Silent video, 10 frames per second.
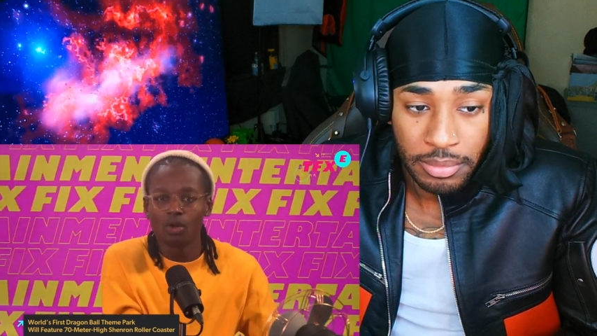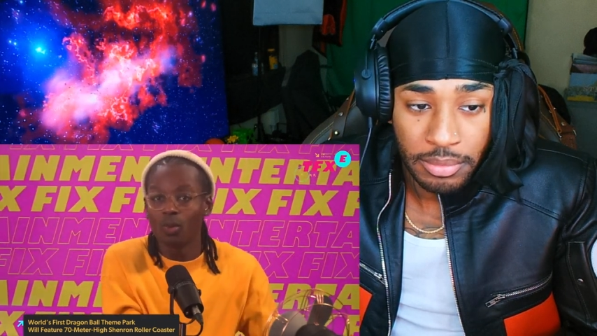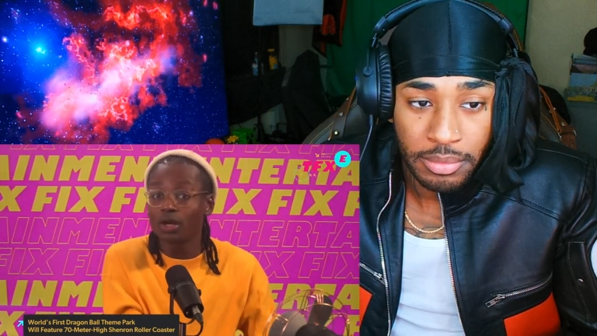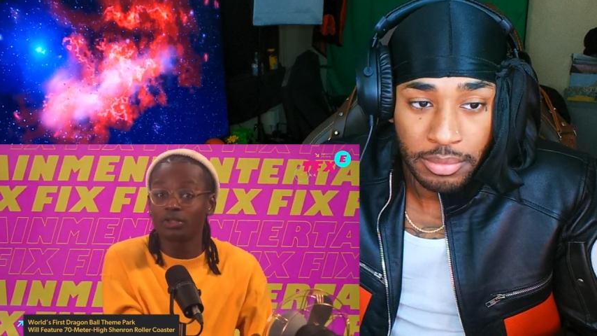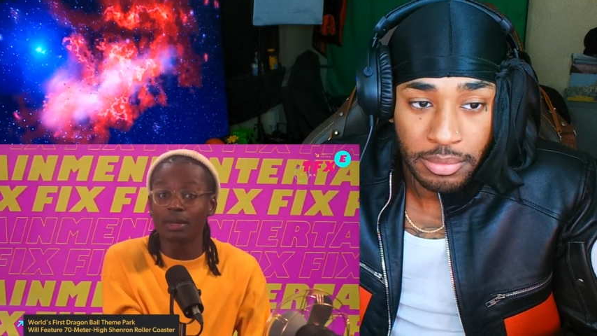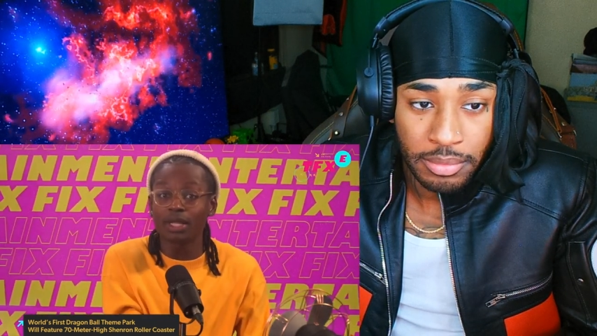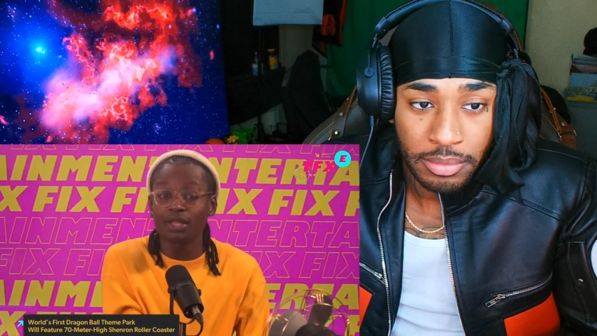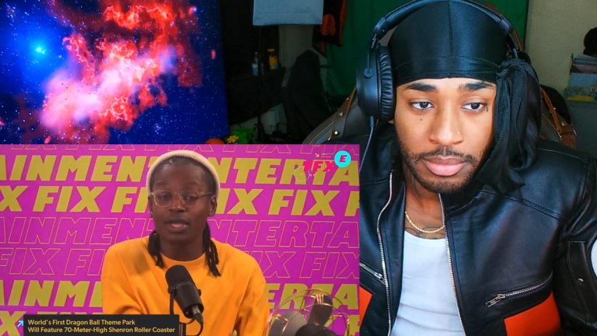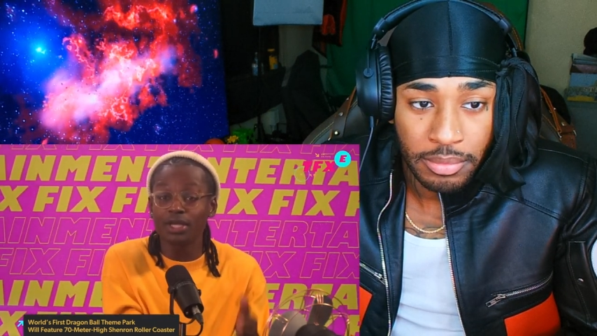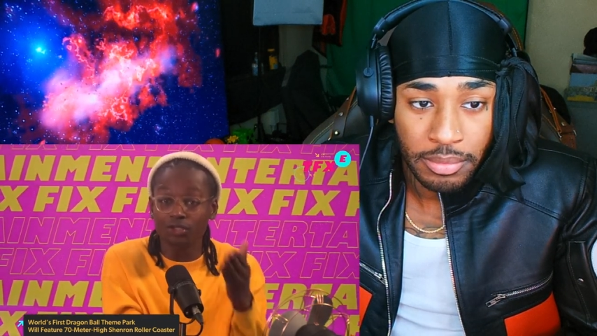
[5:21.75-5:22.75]
Speaker 1: What are some of the
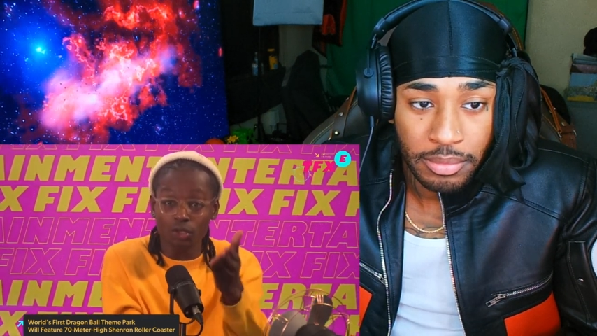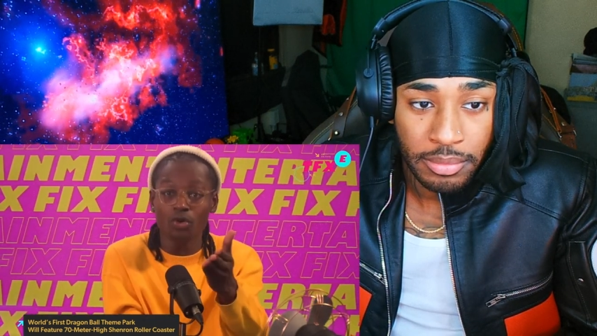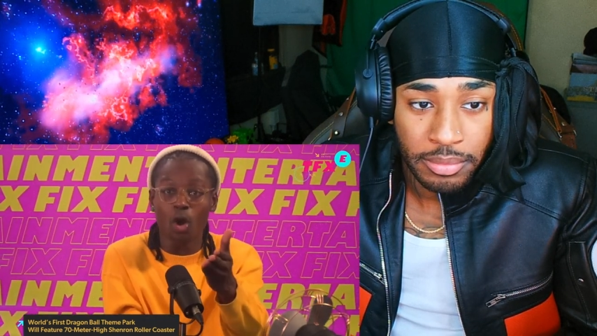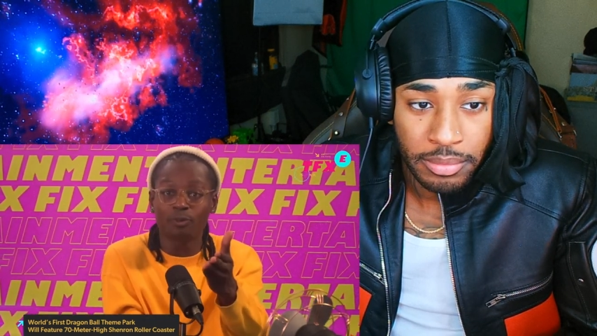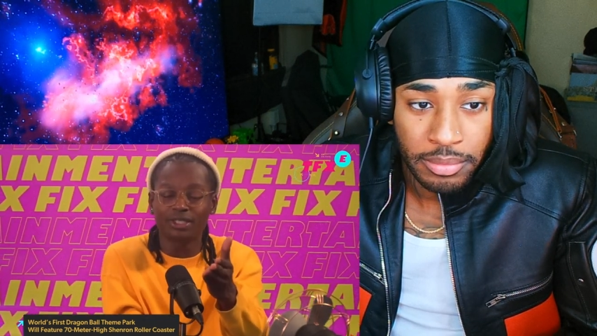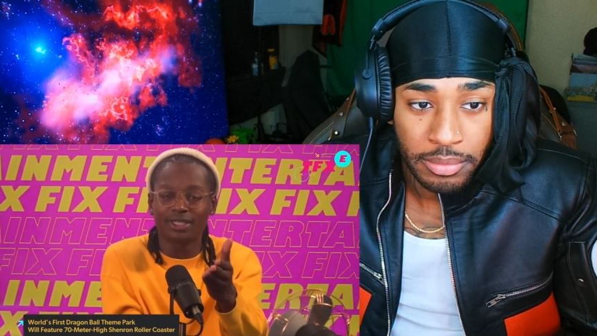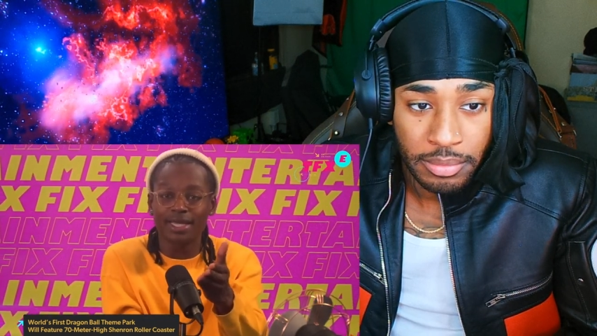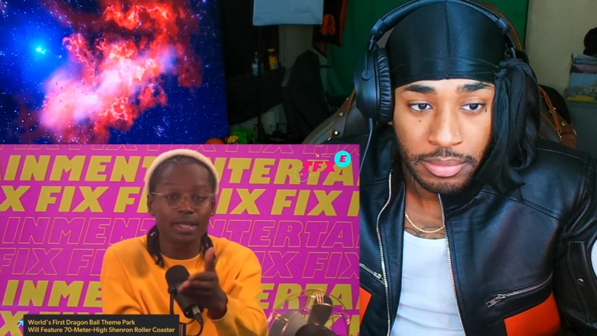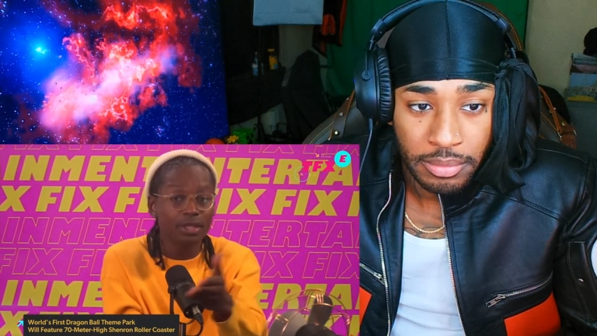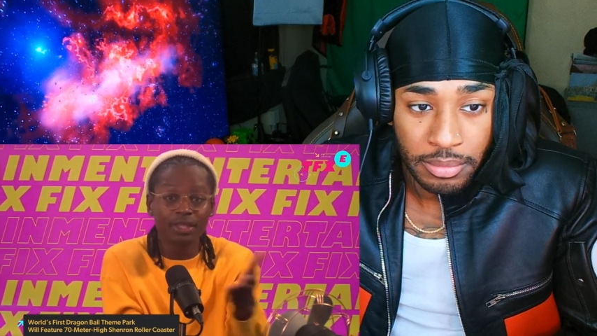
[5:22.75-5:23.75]
things you hope to
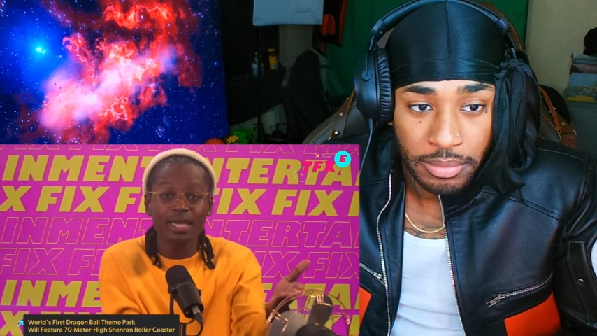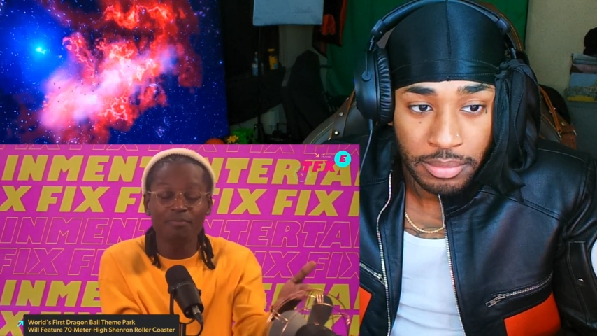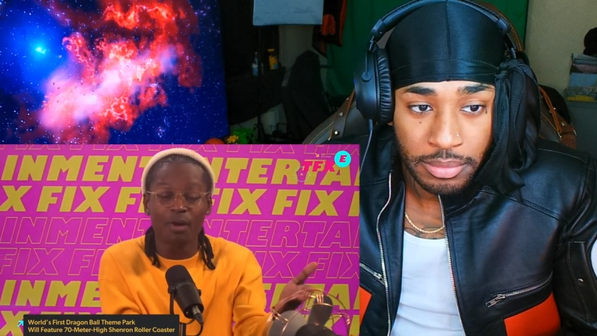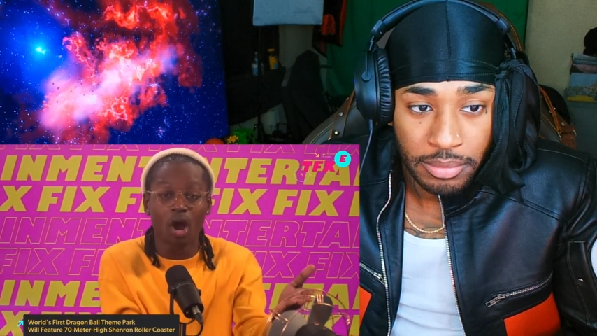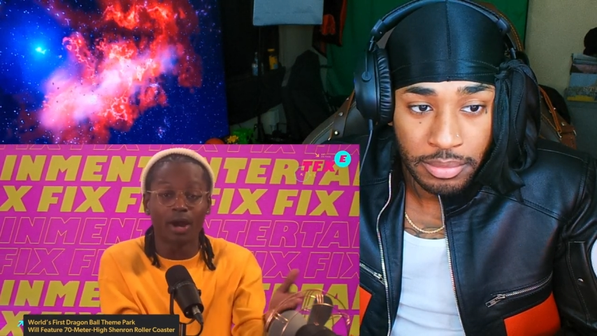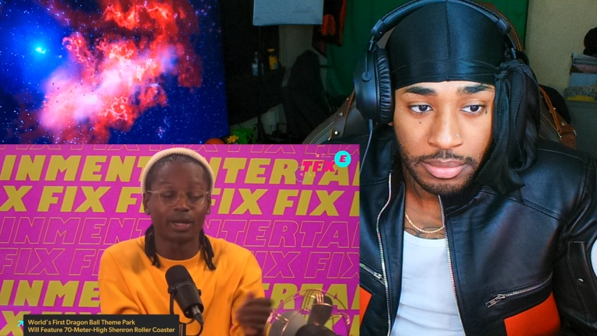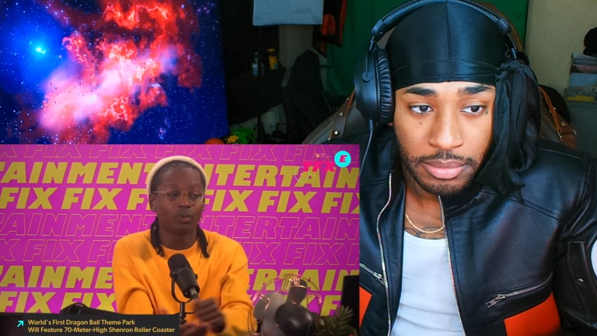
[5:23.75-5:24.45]
see in the theme park?